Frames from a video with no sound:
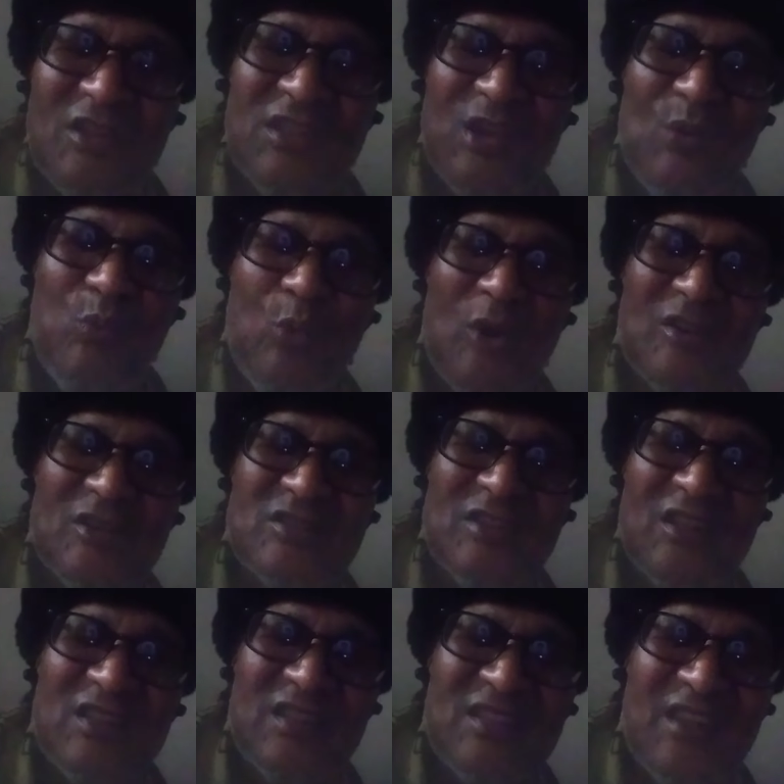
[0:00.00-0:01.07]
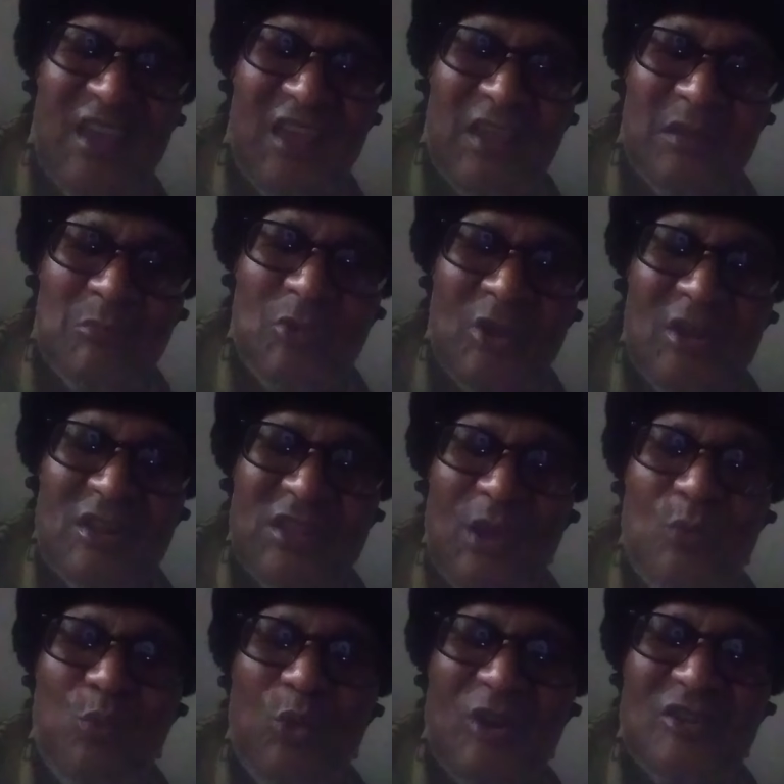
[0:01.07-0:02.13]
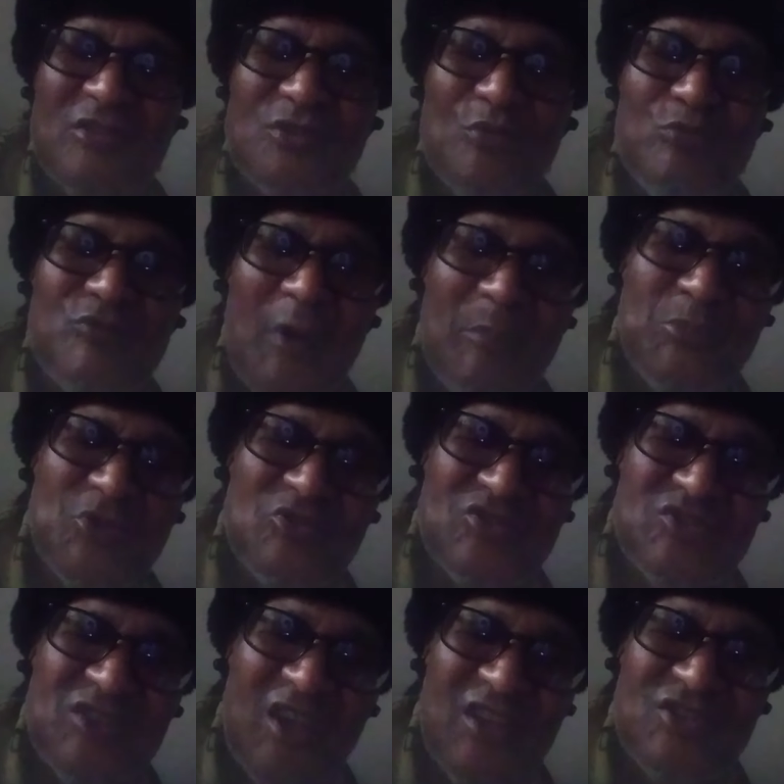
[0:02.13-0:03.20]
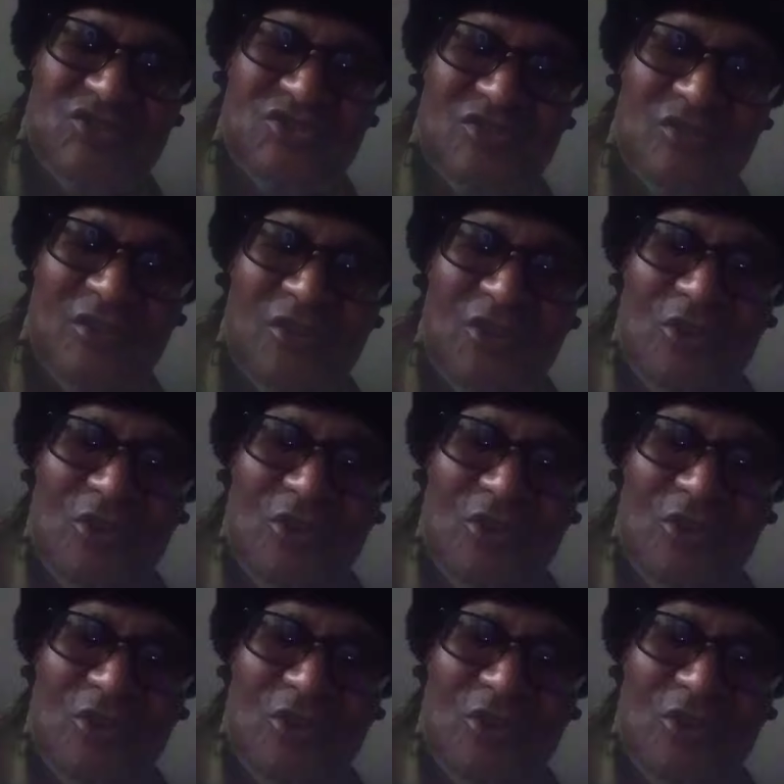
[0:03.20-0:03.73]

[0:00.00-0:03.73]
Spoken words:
They wanted the name. They wanted the reputation.